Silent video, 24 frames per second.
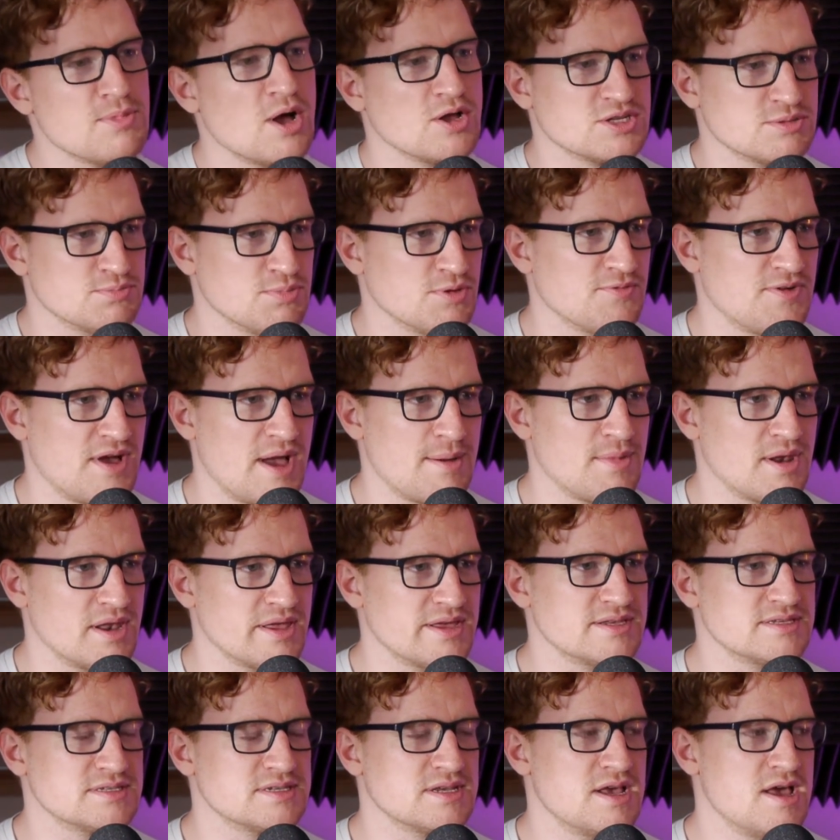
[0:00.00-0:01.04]
multiple
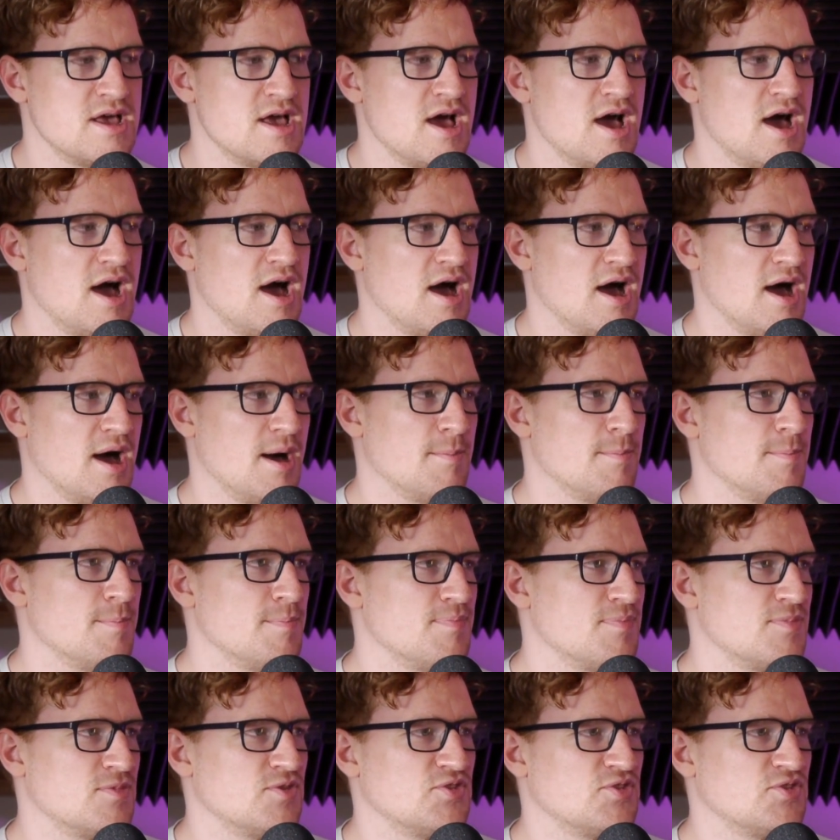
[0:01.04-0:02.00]
families um,